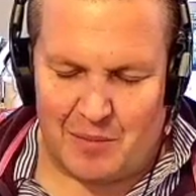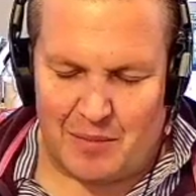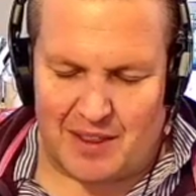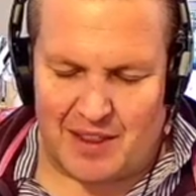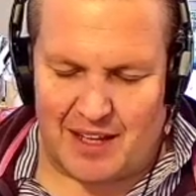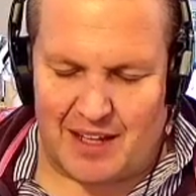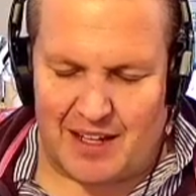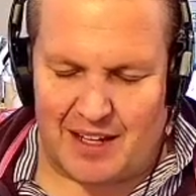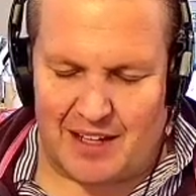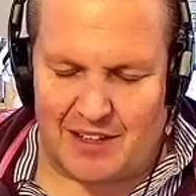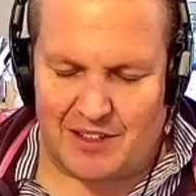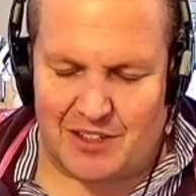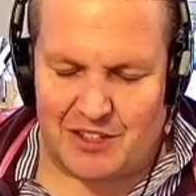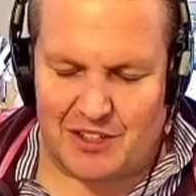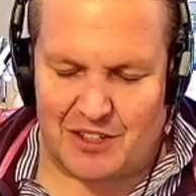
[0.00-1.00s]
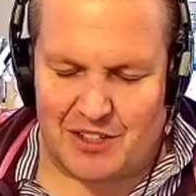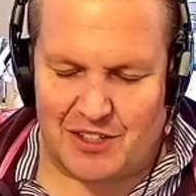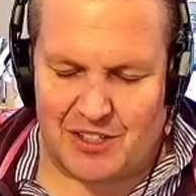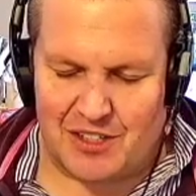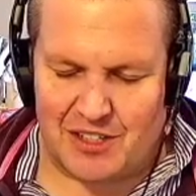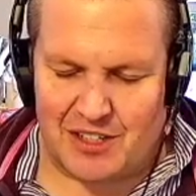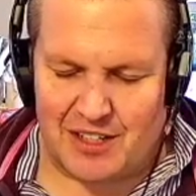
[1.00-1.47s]
but that our
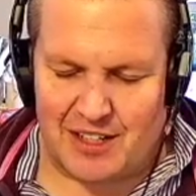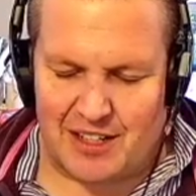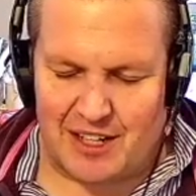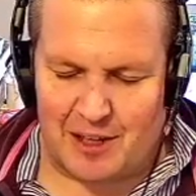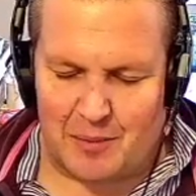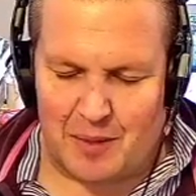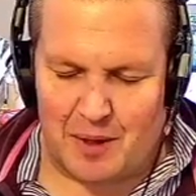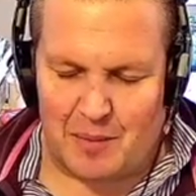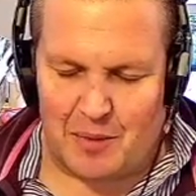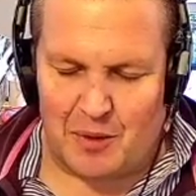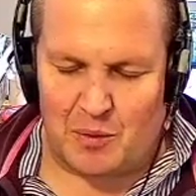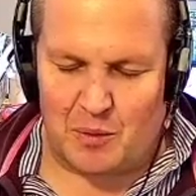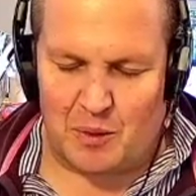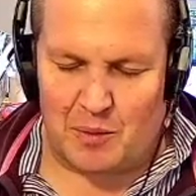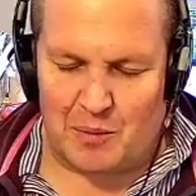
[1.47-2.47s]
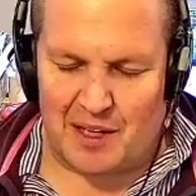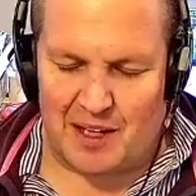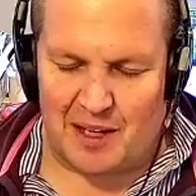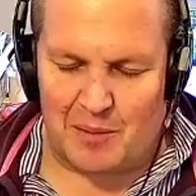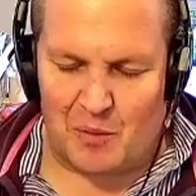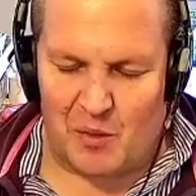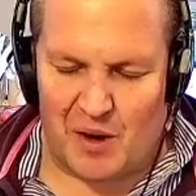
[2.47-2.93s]
church and our people would
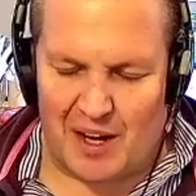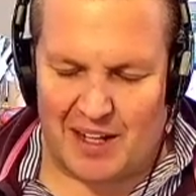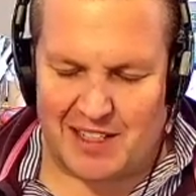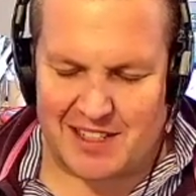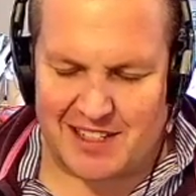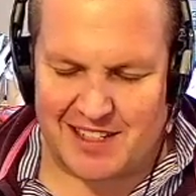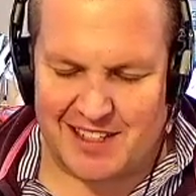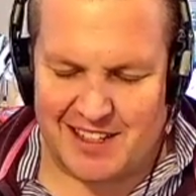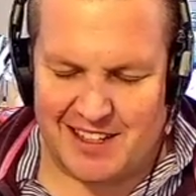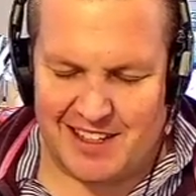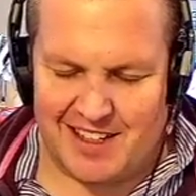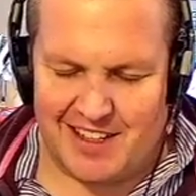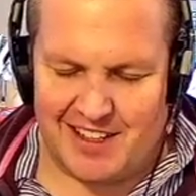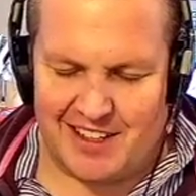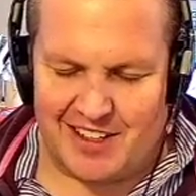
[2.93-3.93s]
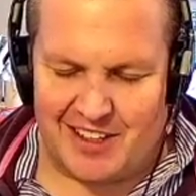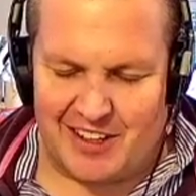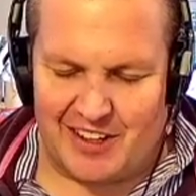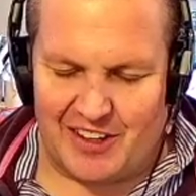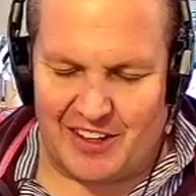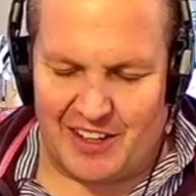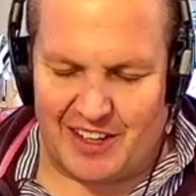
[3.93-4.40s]
become wise,
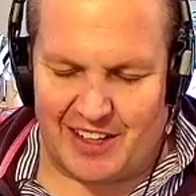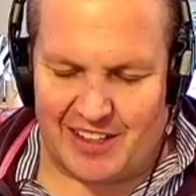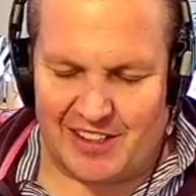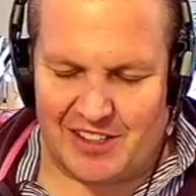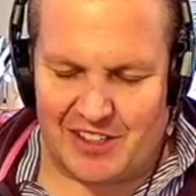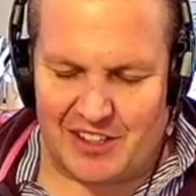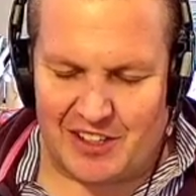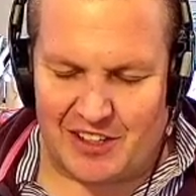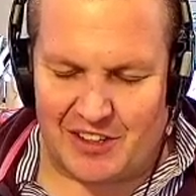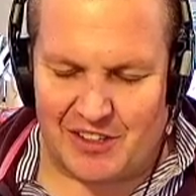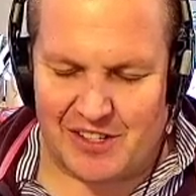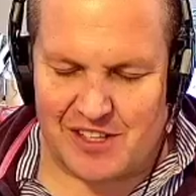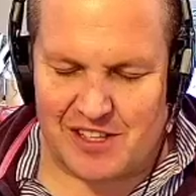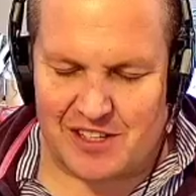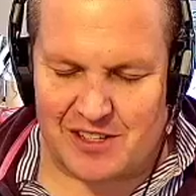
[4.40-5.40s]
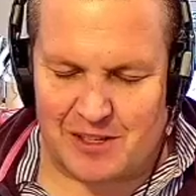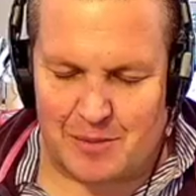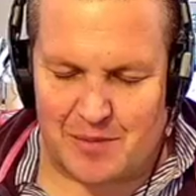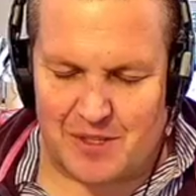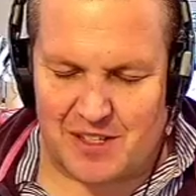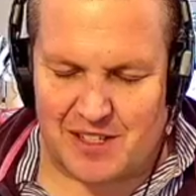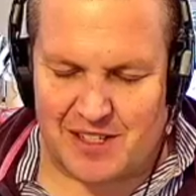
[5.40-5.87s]
learning to use the
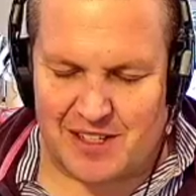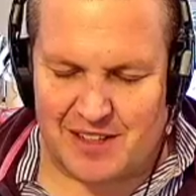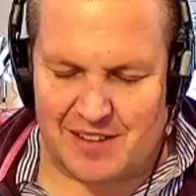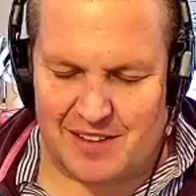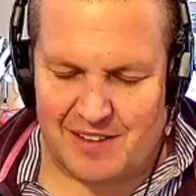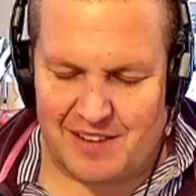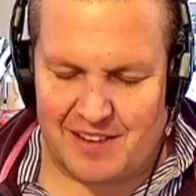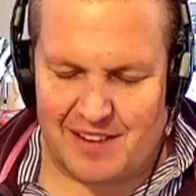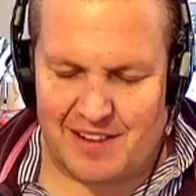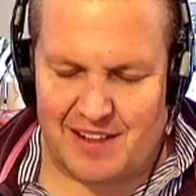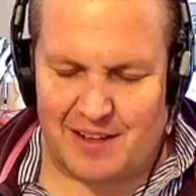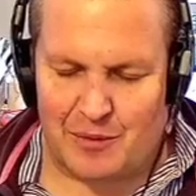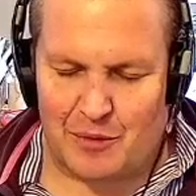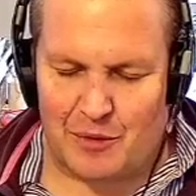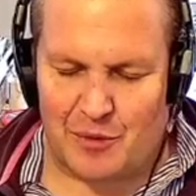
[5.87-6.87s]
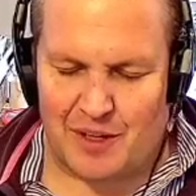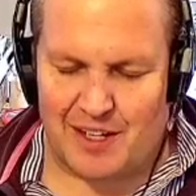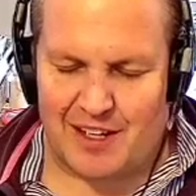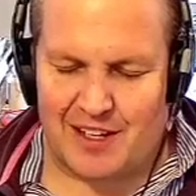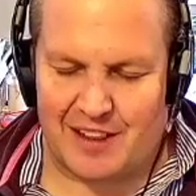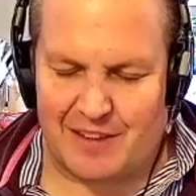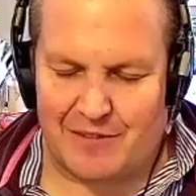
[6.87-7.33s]
scriptures that were
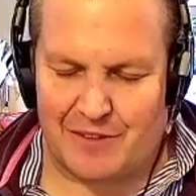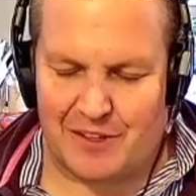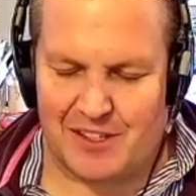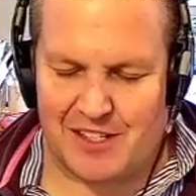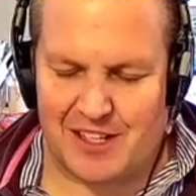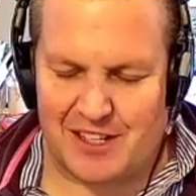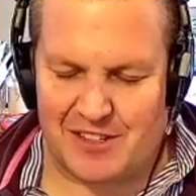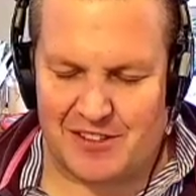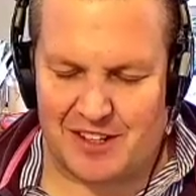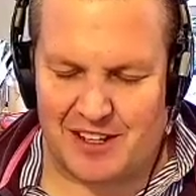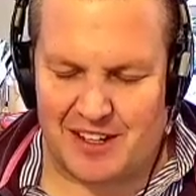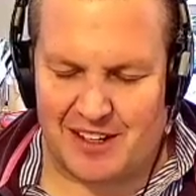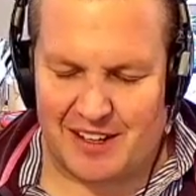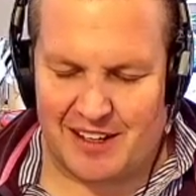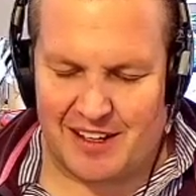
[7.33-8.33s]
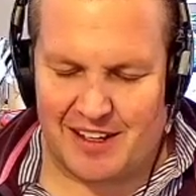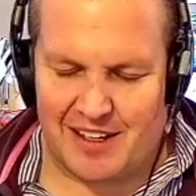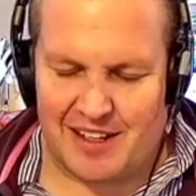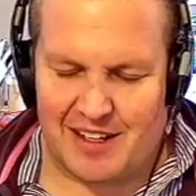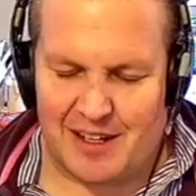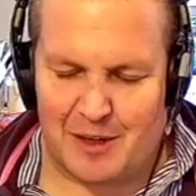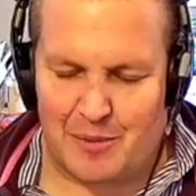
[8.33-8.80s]
written in the first century
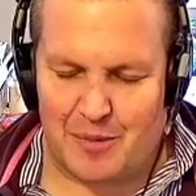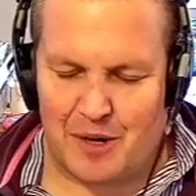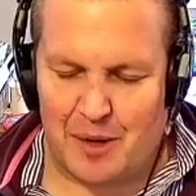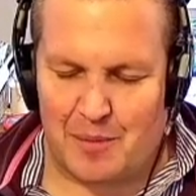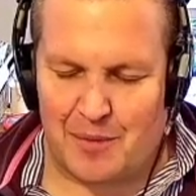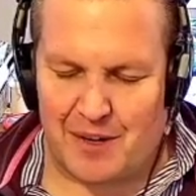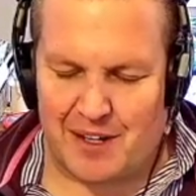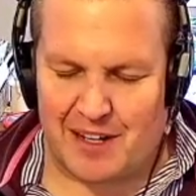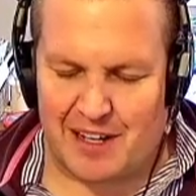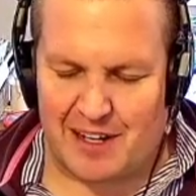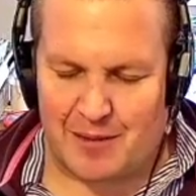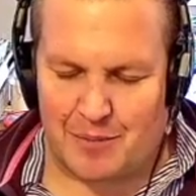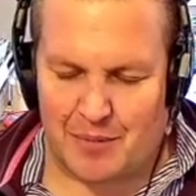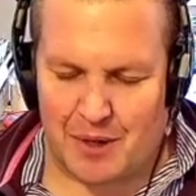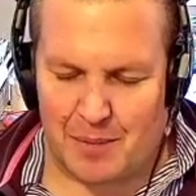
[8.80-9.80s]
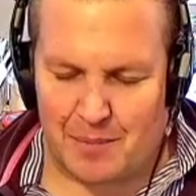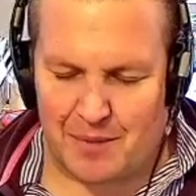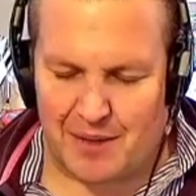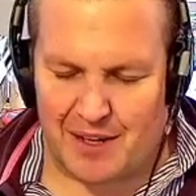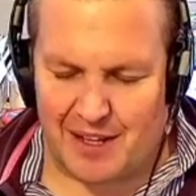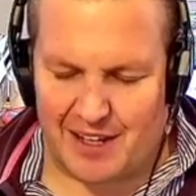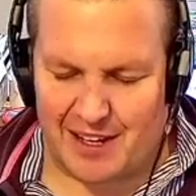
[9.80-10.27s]
appropriately and
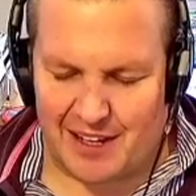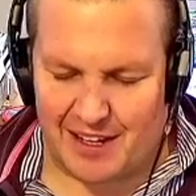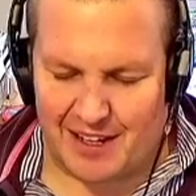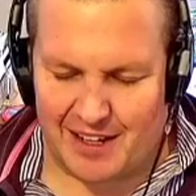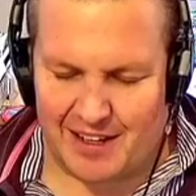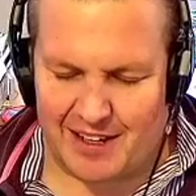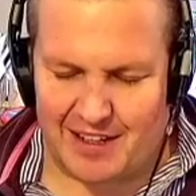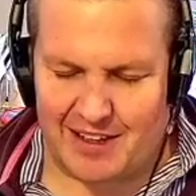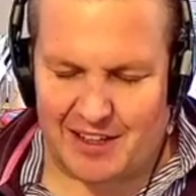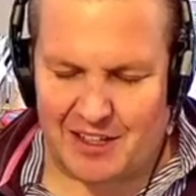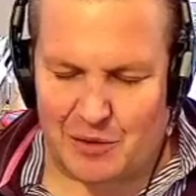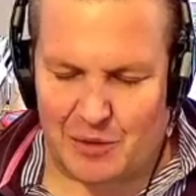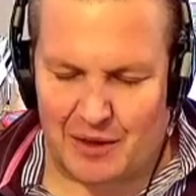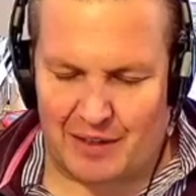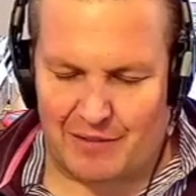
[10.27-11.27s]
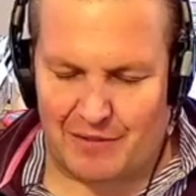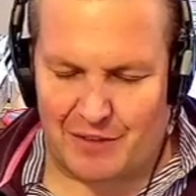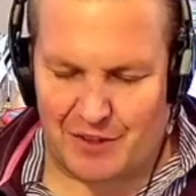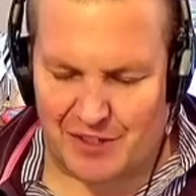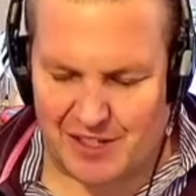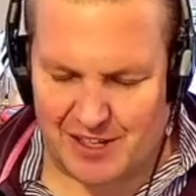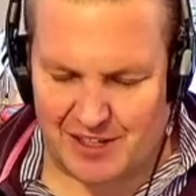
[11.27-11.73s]
properly in the
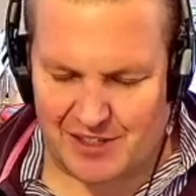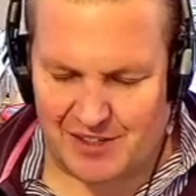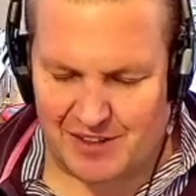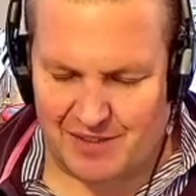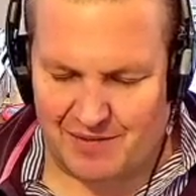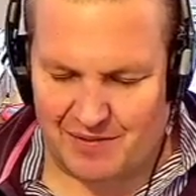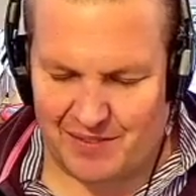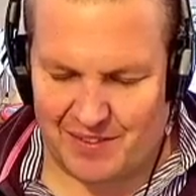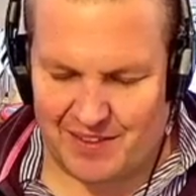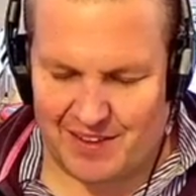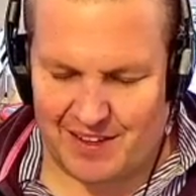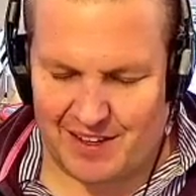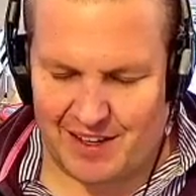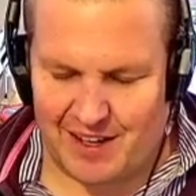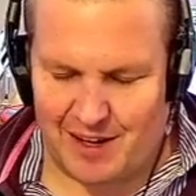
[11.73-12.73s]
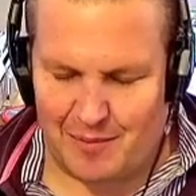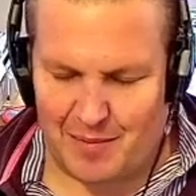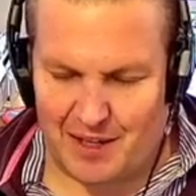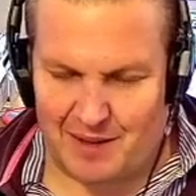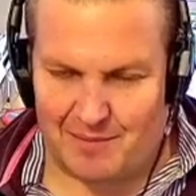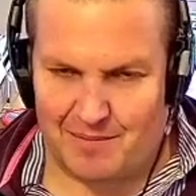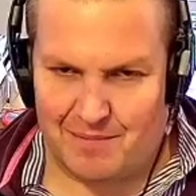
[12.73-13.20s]
21st century.
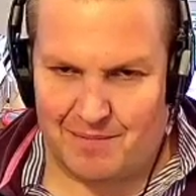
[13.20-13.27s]
Amen.